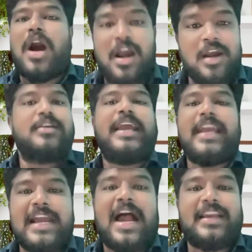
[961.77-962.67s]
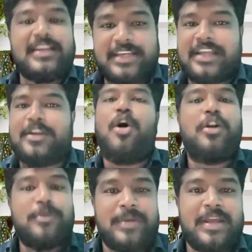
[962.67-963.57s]
our AI can
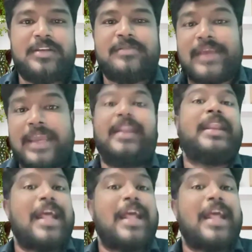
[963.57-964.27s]
automate, can